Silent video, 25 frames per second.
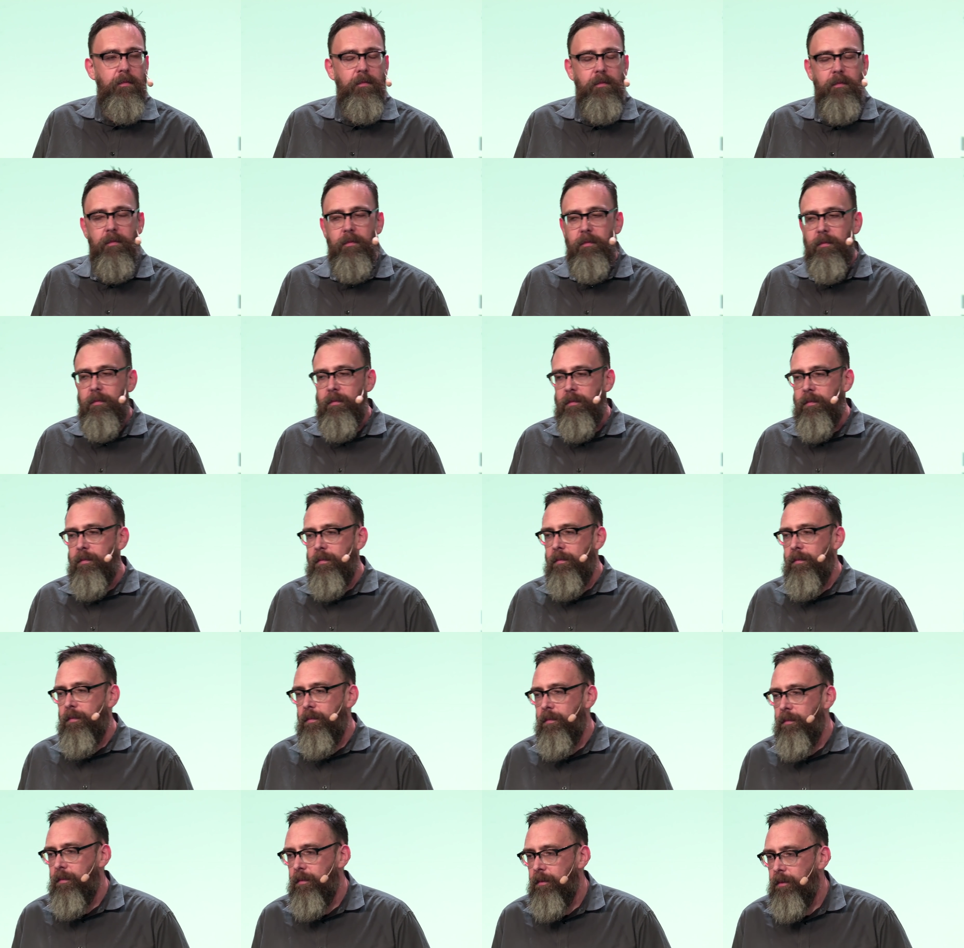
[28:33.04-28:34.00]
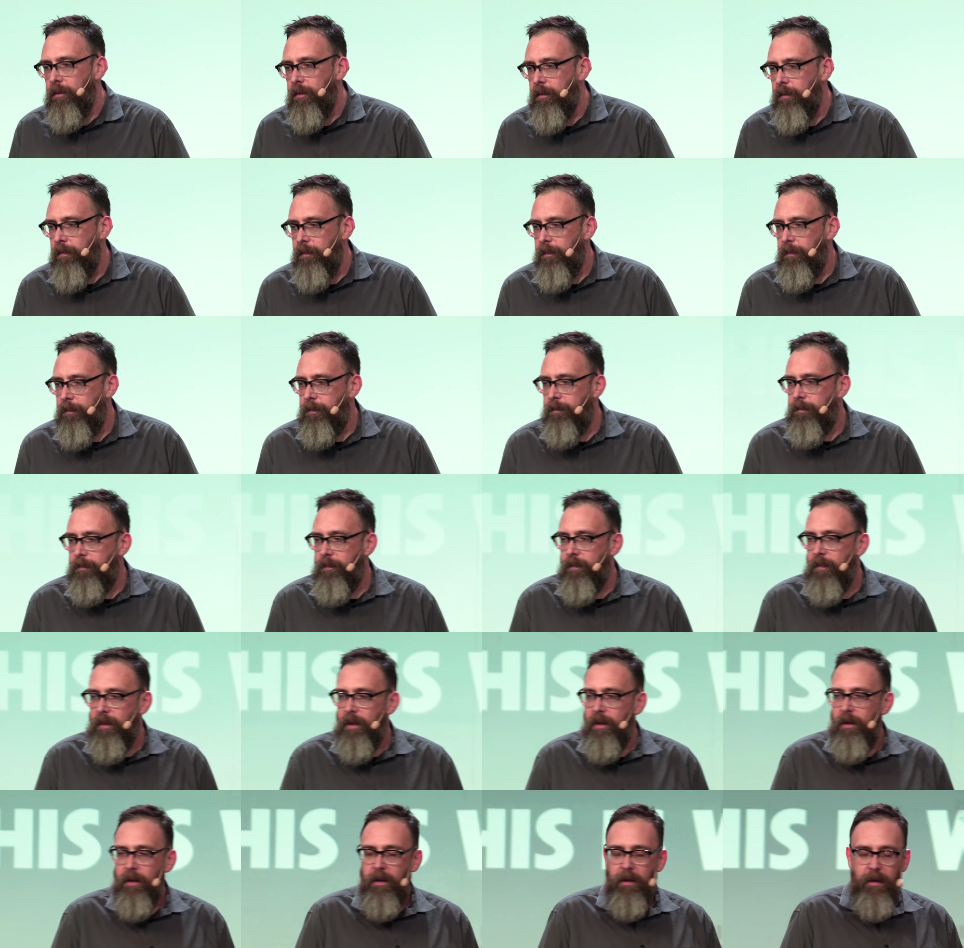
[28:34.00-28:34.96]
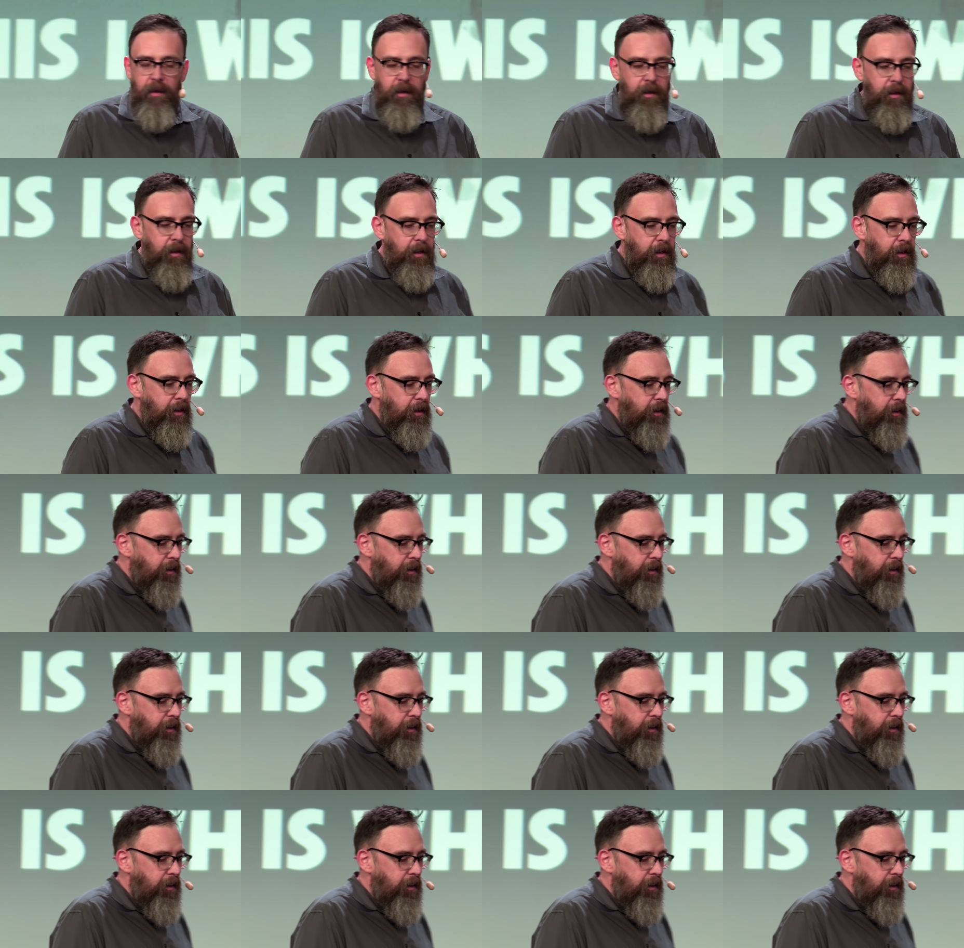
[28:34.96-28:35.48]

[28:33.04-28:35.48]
Nobody speaks.